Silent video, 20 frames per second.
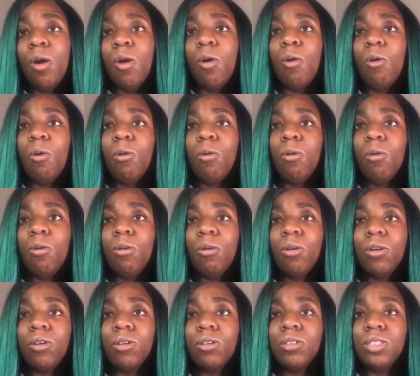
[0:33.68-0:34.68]

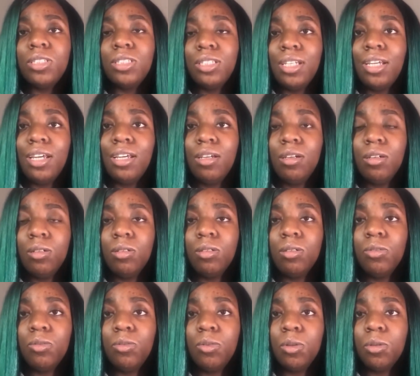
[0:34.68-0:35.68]
or CAO
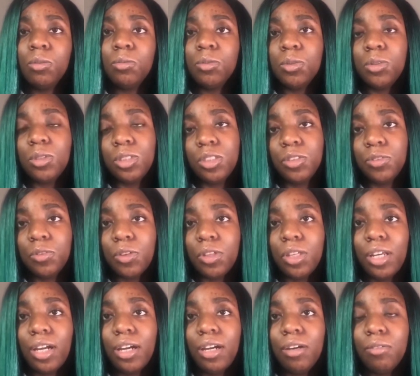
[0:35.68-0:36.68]
forms, which is for
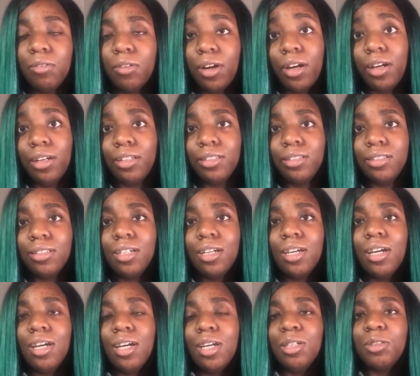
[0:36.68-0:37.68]
Ireland.
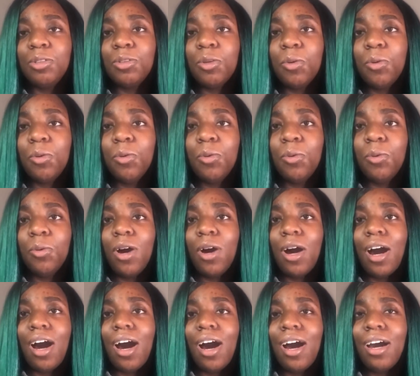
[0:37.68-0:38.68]
So
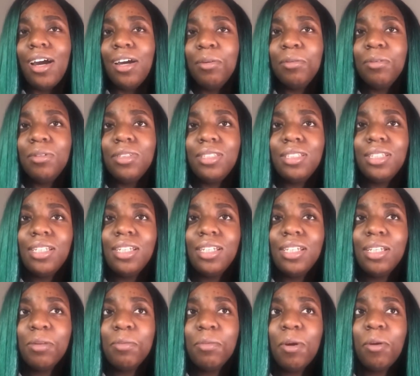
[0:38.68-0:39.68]
I was
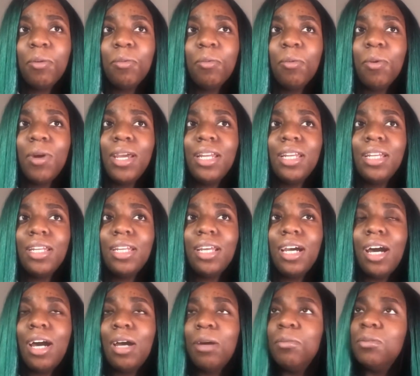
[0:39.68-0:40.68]
thinking about when
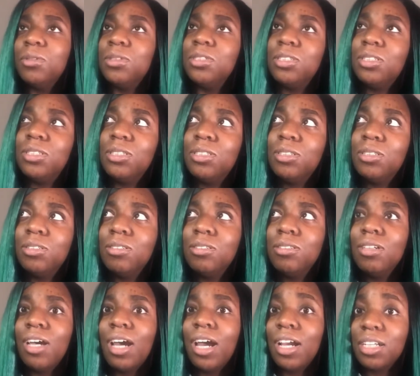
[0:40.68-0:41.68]
I was
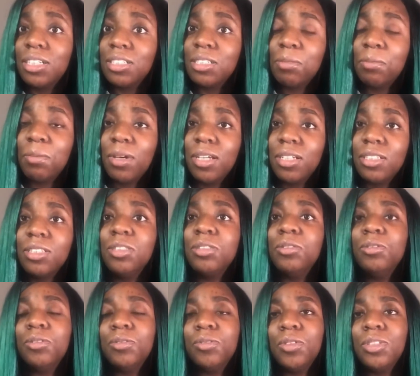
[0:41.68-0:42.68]
actually applying to
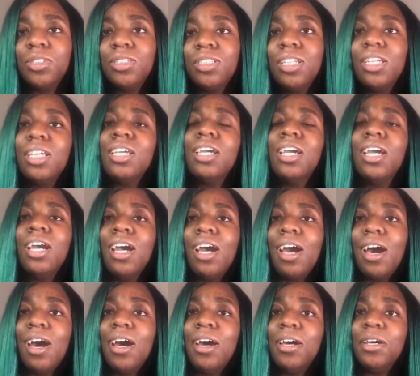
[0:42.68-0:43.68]
university
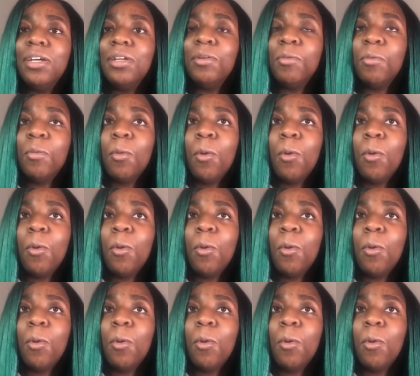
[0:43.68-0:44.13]
and